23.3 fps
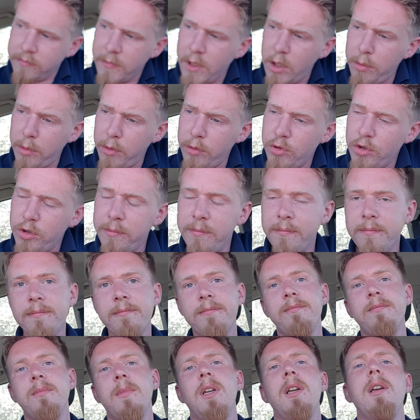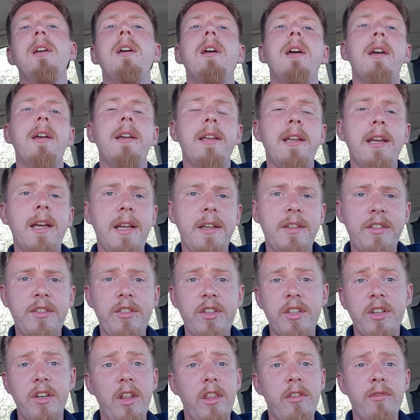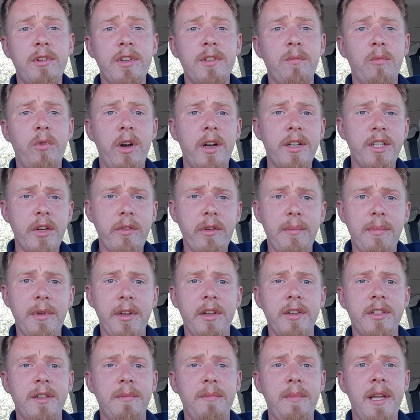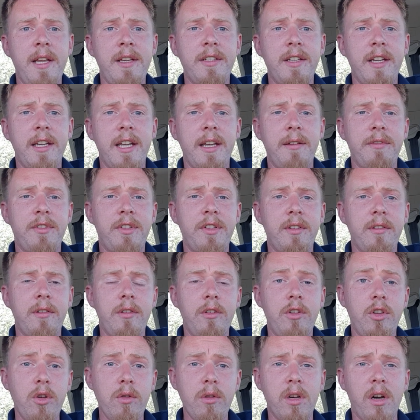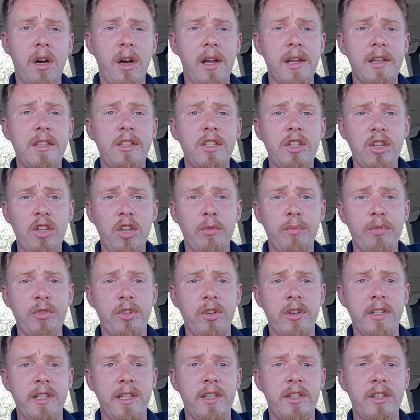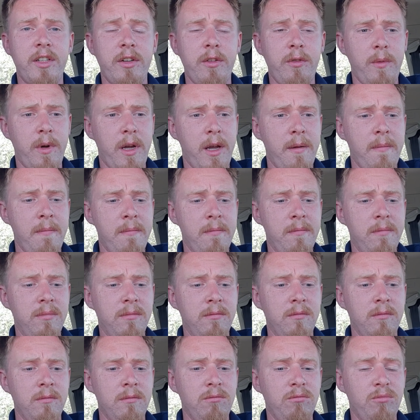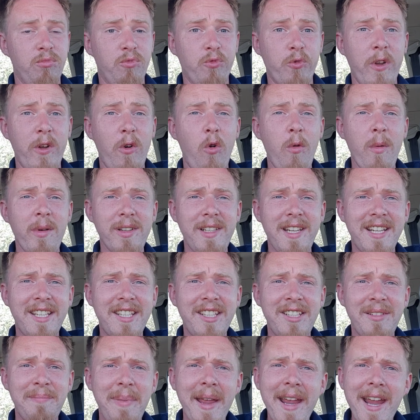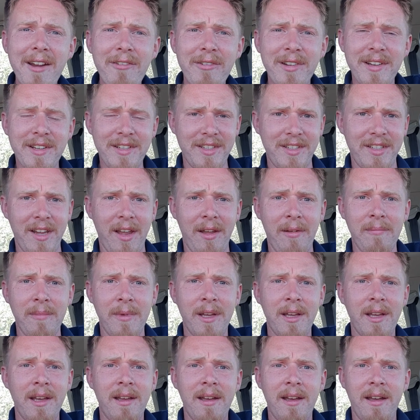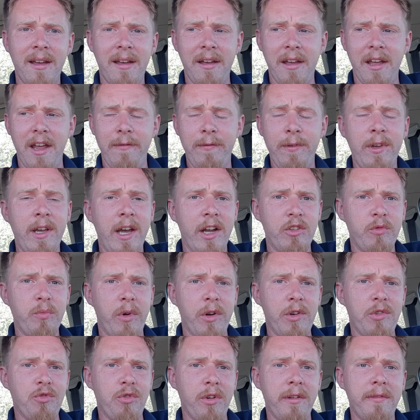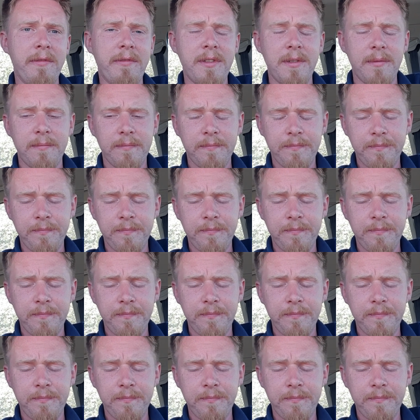Hey, pooch. Yeah, it's just another reason why I do it, because it means it gives you guys the opportunity to almost experience it, if you catch my drift.